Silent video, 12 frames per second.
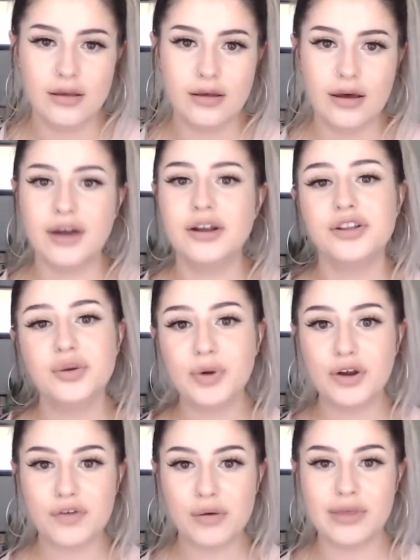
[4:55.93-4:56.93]
Another
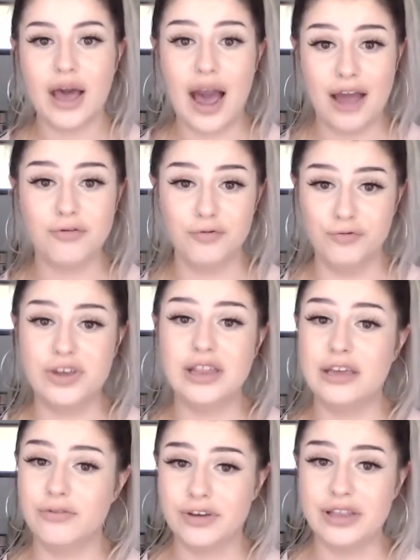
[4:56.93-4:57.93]
perfume that I
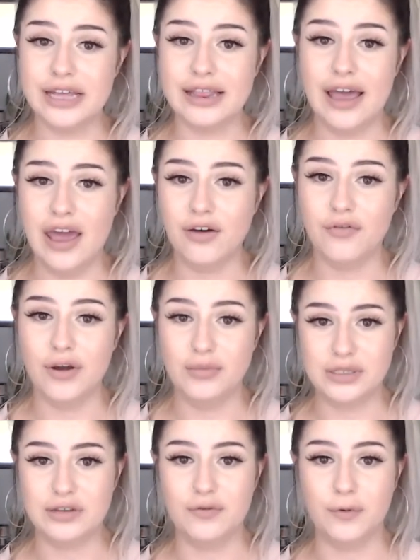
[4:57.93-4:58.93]
really like from
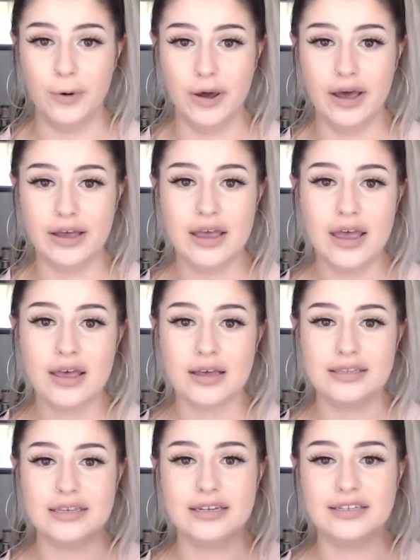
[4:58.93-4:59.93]
Sephora
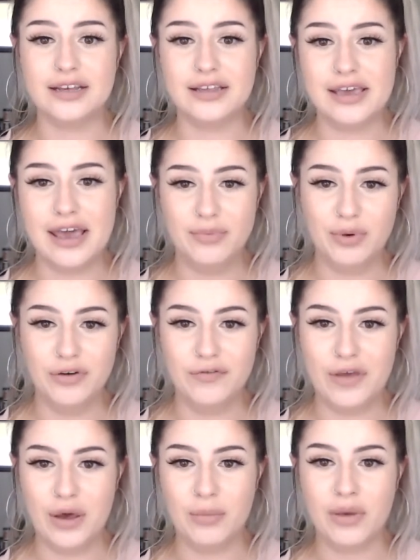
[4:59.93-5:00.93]
is the Atelier
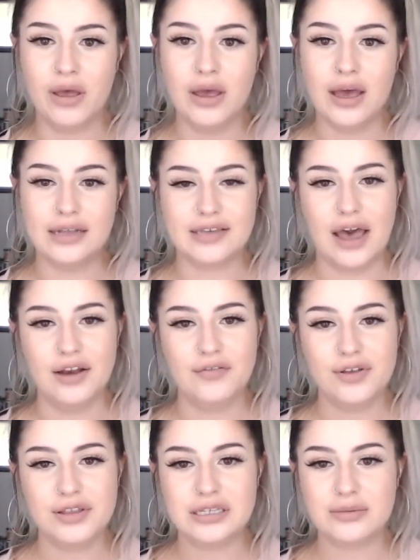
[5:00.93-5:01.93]
perfume. It's kind of
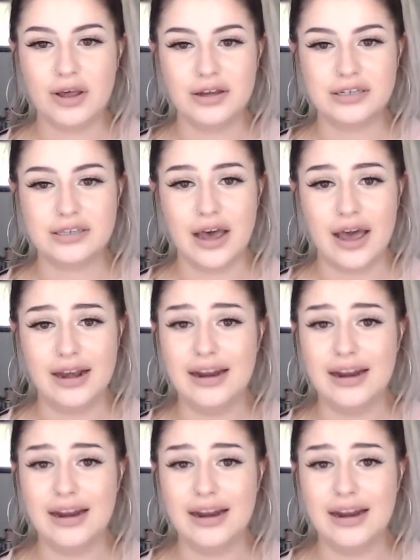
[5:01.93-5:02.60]
on the smaller side.